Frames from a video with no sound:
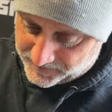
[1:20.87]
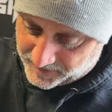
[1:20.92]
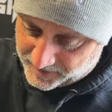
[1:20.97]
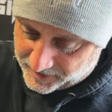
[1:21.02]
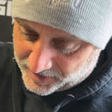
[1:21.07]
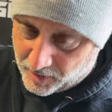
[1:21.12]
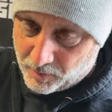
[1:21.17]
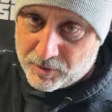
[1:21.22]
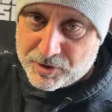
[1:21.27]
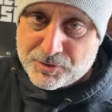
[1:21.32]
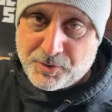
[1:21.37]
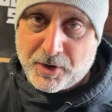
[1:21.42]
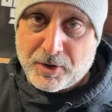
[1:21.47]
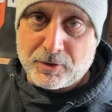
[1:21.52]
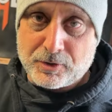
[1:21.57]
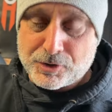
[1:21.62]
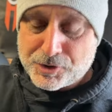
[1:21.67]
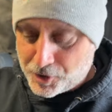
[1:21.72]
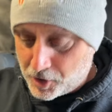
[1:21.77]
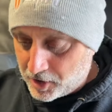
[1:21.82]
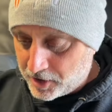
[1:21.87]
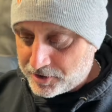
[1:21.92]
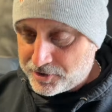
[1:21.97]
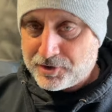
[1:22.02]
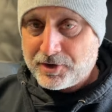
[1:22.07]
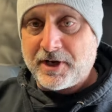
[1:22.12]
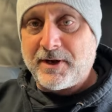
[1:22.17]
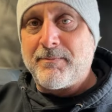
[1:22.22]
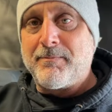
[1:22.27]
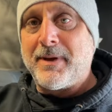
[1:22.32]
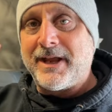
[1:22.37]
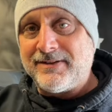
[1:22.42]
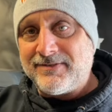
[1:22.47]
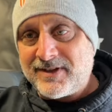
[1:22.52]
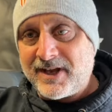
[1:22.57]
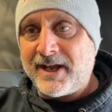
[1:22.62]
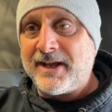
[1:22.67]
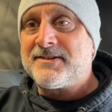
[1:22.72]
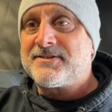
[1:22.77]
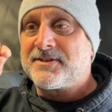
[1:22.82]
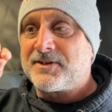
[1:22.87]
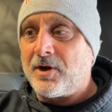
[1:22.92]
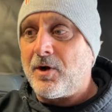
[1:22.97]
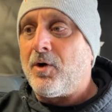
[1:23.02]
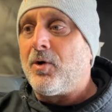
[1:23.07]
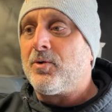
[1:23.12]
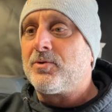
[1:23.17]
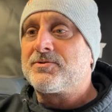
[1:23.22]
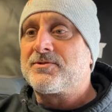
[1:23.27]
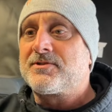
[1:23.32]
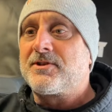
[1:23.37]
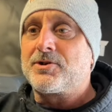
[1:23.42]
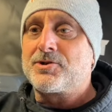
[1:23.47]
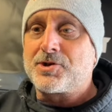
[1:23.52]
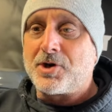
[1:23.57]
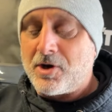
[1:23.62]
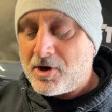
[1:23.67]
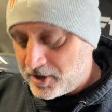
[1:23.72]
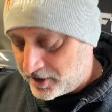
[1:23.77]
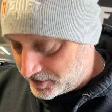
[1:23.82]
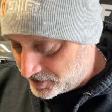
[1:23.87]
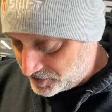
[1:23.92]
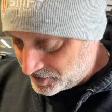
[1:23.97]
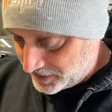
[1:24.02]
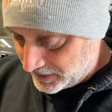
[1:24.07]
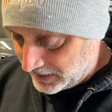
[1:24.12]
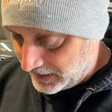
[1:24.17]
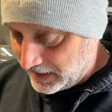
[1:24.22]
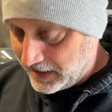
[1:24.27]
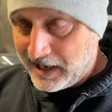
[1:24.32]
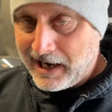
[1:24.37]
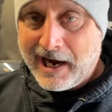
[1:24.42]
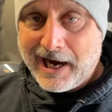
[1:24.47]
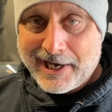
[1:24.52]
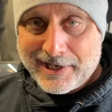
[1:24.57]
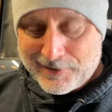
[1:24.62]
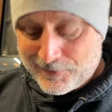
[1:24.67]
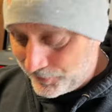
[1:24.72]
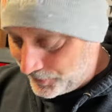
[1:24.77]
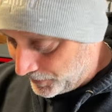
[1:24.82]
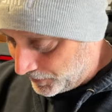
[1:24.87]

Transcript: you know, a trickle charger, it maintains and holds the charge? I don't